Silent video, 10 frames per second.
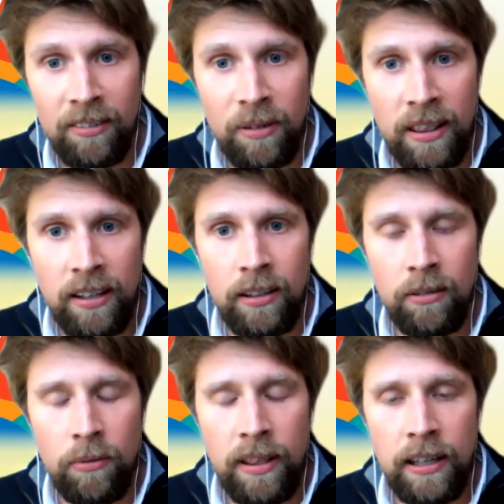
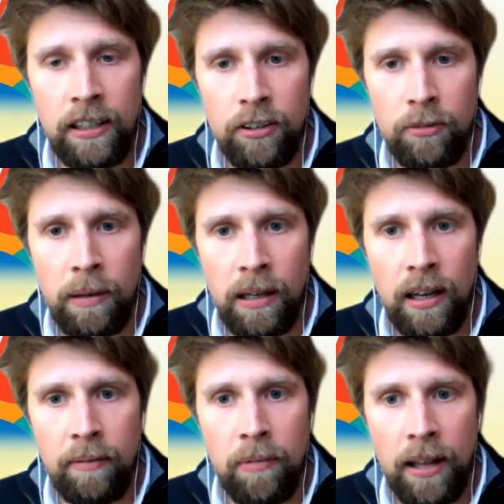within EAST, but
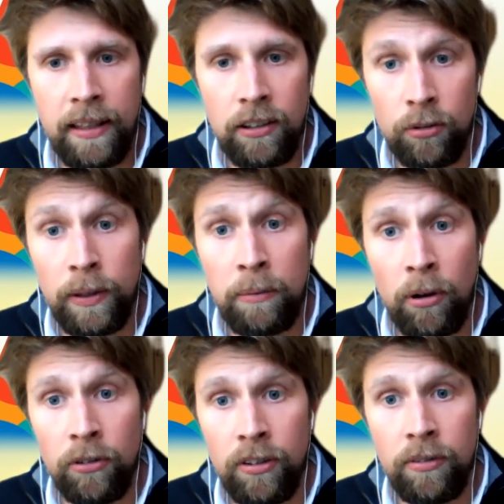I think it's a really
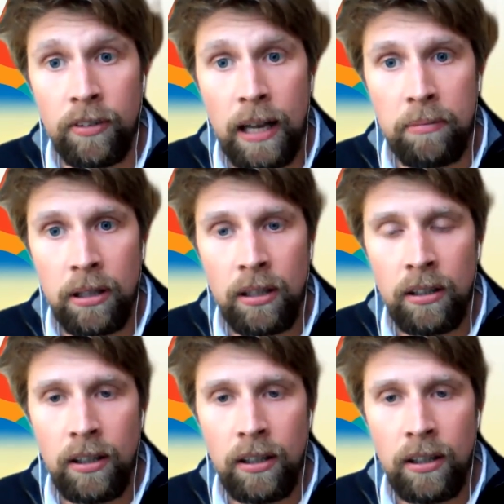positive step